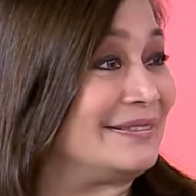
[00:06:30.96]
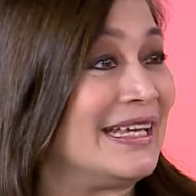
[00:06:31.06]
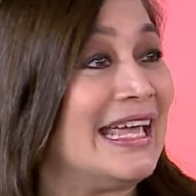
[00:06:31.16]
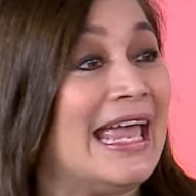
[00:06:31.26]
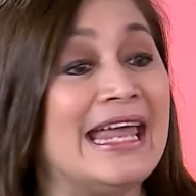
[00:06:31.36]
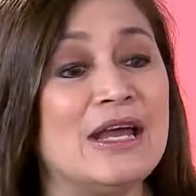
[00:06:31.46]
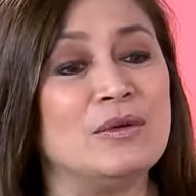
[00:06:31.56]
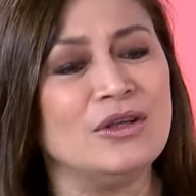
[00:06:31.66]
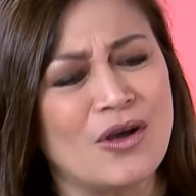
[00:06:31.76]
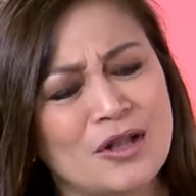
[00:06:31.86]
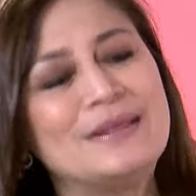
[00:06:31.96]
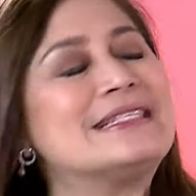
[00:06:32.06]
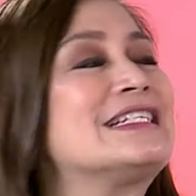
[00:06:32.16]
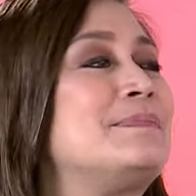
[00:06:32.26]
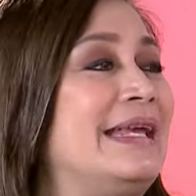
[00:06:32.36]
Yeah. And I would always
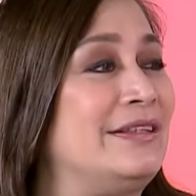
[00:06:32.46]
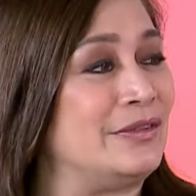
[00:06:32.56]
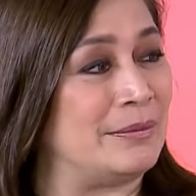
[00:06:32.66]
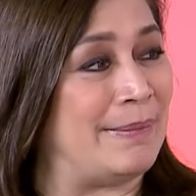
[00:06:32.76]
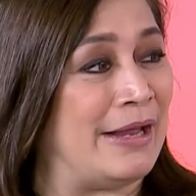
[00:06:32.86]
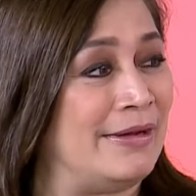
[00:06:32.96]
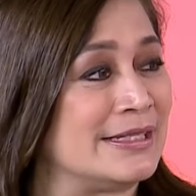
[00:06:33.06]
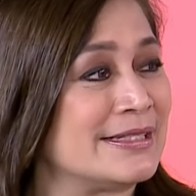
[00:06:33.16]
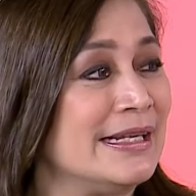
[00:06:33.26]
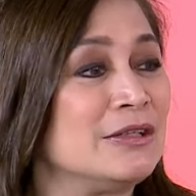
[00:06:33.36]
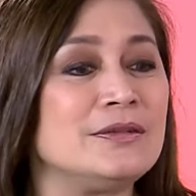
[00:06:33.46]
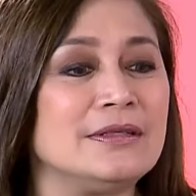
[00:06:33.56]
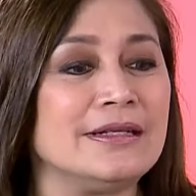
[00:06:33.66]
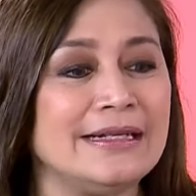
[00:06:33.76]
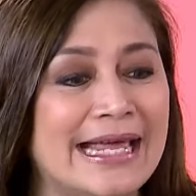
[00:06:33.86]
explain to the parents,
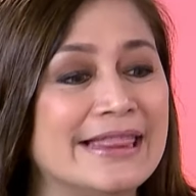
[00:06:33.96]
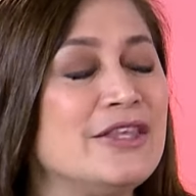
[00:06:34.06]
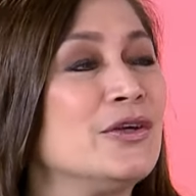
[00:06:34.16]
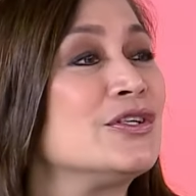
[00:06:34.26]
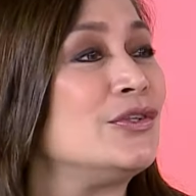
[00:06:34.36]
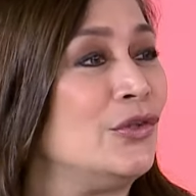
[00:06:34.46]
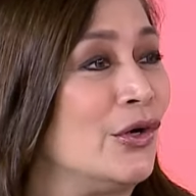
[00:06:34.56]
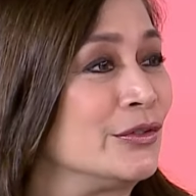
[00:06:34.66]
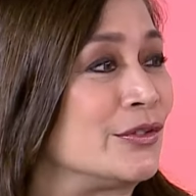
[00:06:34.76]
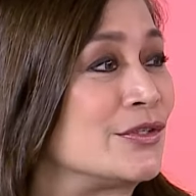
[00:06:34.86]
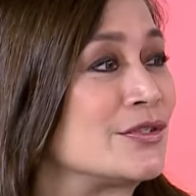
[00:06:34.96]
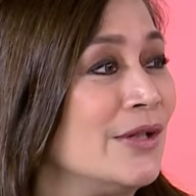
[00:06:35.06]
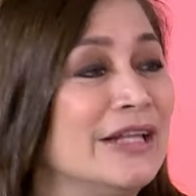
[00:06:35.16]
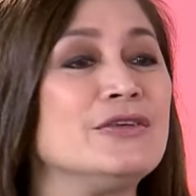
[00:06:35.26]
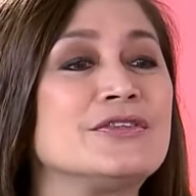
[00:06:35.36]
let your daughters,
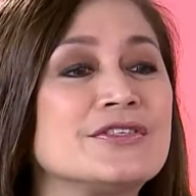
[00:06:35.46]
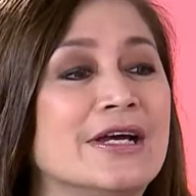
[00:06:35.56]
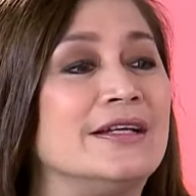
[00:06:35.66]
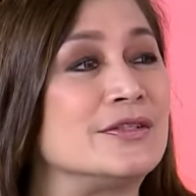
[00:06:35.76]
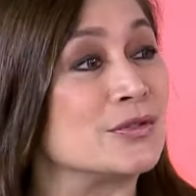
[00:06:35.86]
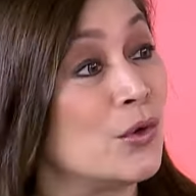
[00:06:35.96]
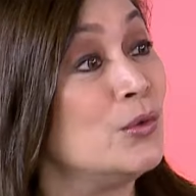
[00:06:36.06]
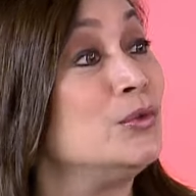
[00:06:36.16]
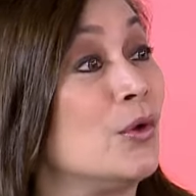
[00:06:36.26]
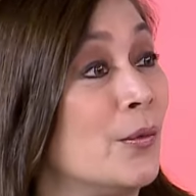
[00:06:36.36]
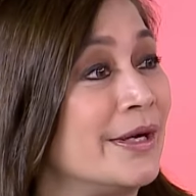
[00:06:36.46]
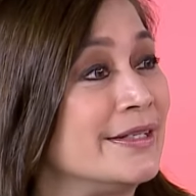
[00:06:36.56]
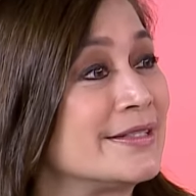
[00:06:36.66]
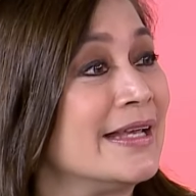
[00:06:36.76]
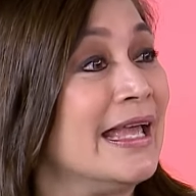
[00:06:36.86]
let your sons go
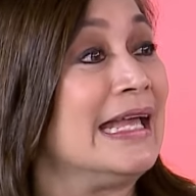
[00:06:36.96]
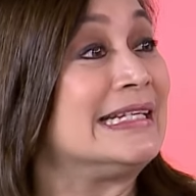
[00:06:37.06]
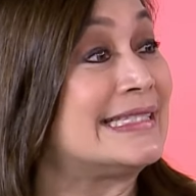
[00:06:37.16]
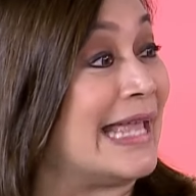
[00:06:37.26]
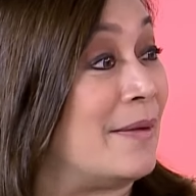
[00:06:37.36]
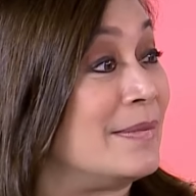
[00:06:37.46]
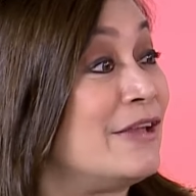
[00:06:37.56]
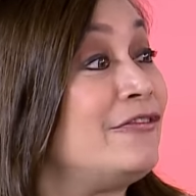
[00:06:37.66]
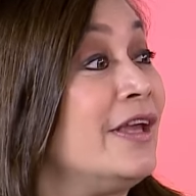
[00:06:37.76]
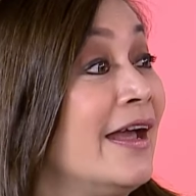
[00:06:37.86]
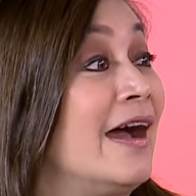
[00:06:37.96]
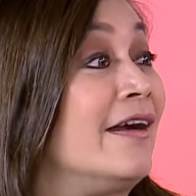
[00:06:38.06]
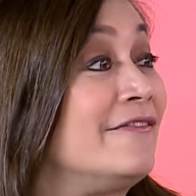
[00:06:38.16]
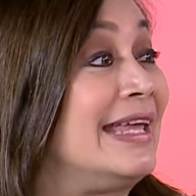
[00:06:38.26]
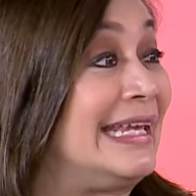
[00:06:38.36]
towards STEM if they
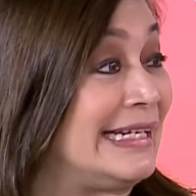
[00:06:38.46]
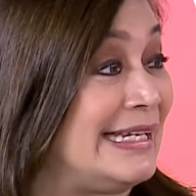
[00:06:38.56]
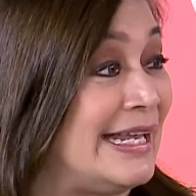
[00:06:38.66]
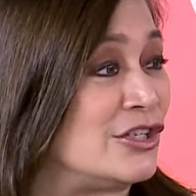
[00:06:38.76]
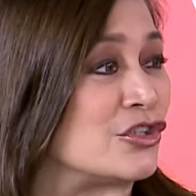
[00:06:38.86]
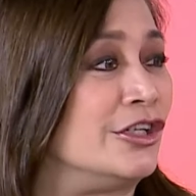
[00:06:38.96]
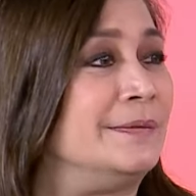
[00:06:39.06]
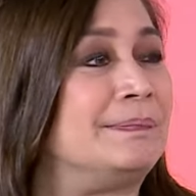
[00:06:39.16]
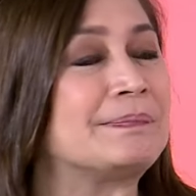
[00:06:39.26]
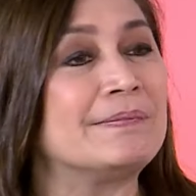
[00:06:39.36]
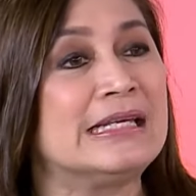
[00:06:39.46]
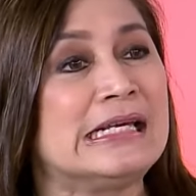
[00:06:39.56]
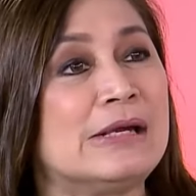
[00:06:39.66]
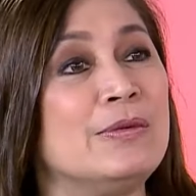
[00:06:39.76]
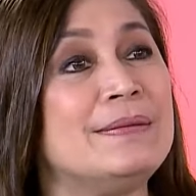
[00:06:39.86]
have the inclination.
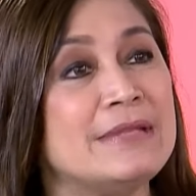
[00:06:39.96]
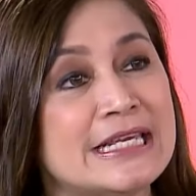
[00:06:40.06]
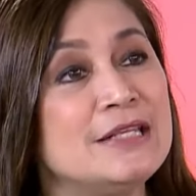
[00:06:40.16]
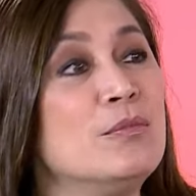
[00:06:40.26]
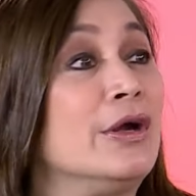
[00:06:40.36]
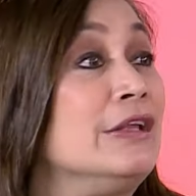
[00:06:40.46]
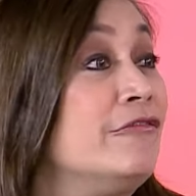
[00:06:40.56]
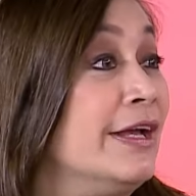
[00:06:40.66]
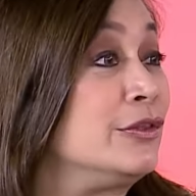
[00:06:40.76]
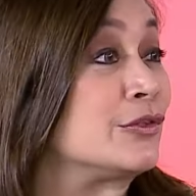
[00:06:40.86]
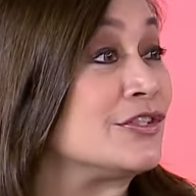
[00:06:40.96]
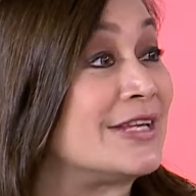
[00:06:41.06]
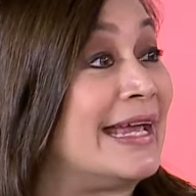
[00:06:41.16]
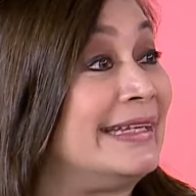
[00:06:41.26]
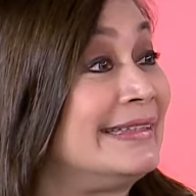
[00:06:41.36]
We need more inventors,
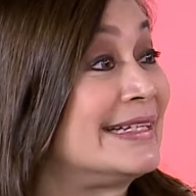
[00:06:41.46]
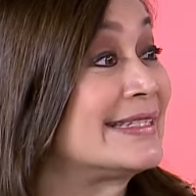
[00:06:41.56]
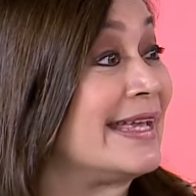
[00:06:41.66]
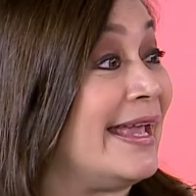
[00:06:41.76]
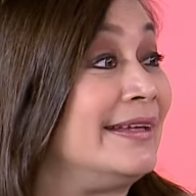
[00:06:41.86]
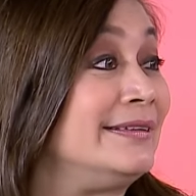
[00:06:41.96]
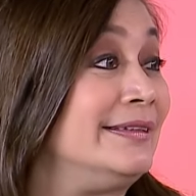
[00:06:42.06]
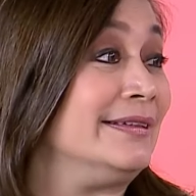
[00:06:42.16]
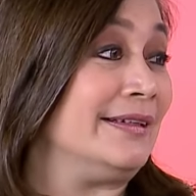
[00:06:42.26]
scientists, and